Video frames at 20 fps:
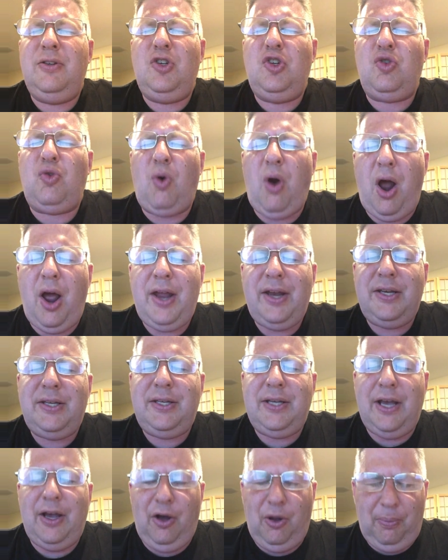tried
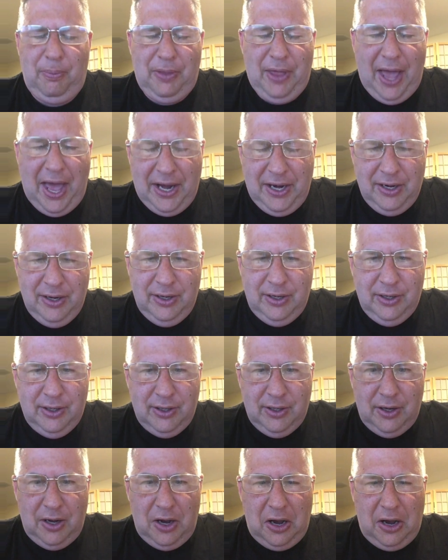to help that.
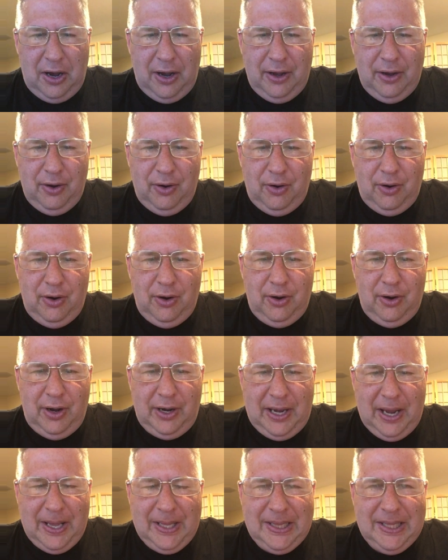
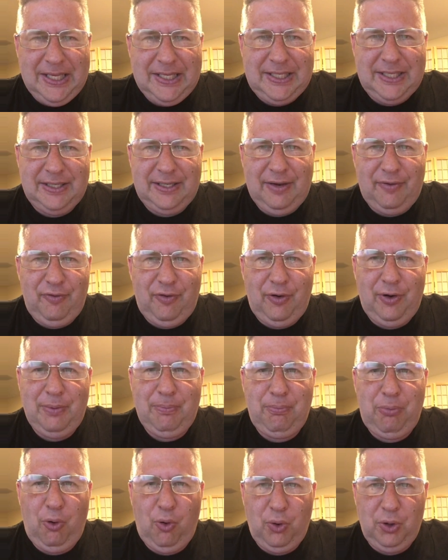Again, this is a very
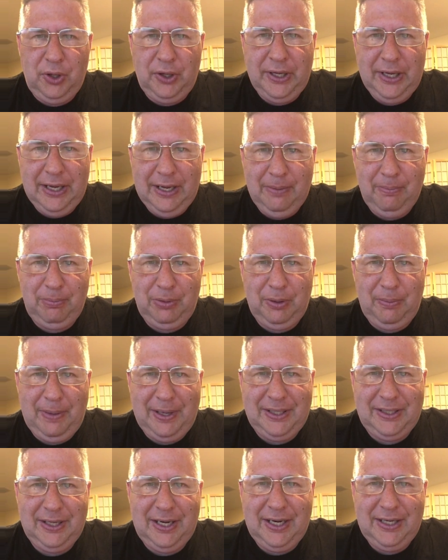poorly
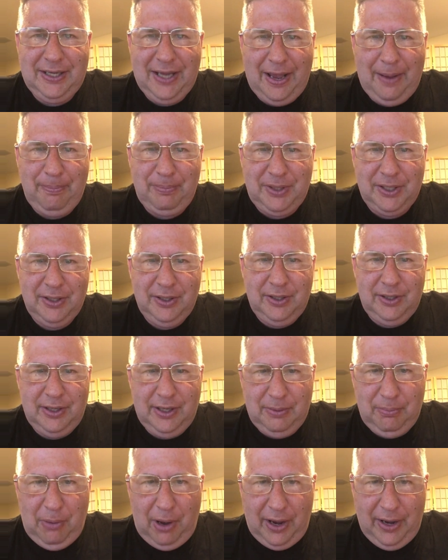implemented attempt,
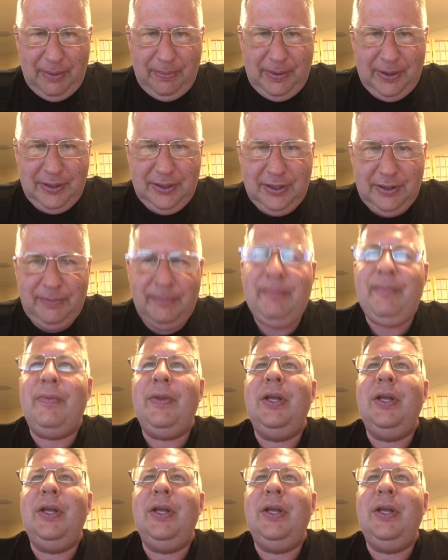in my opinion.